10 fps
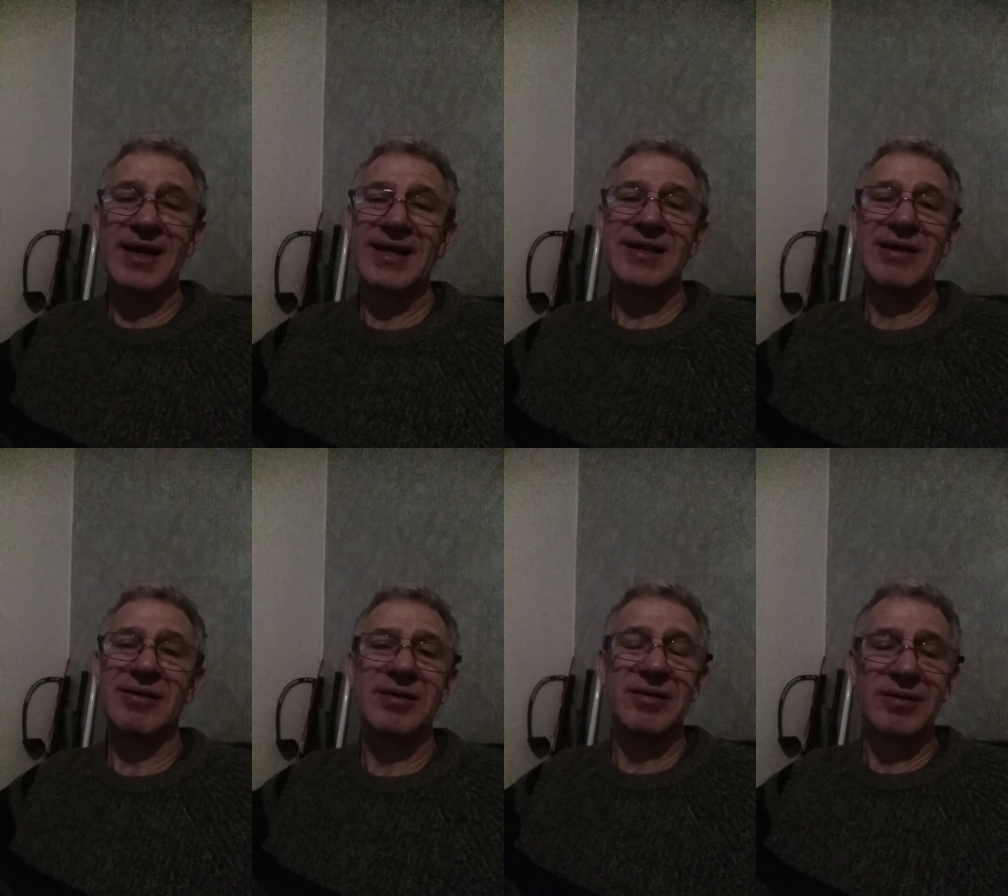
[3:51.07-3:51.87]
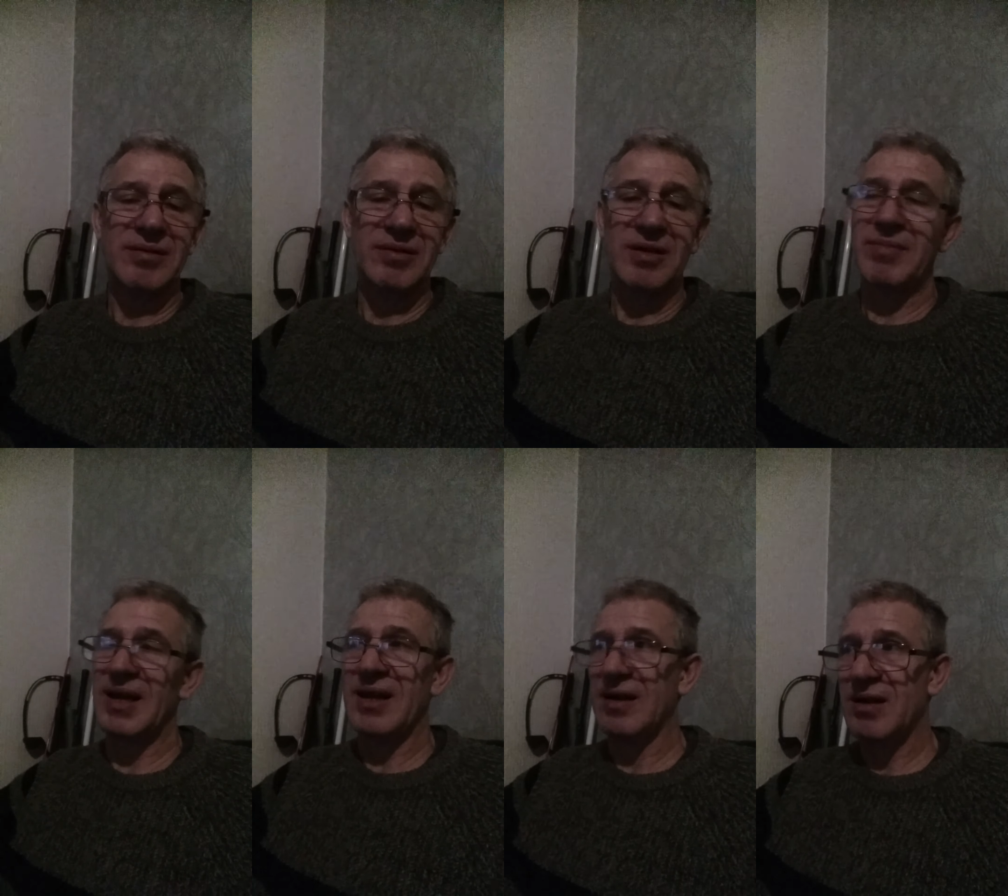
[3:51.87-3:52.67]
That's not to
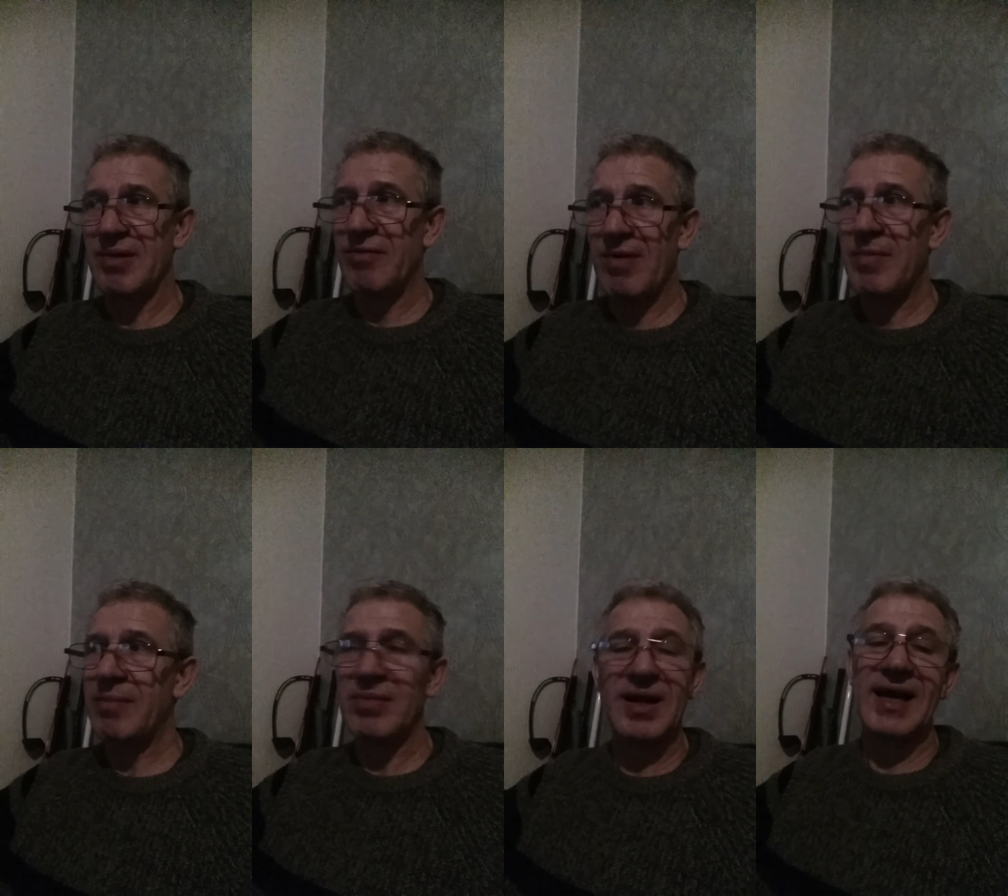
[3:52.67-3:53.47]
me going to be remembered.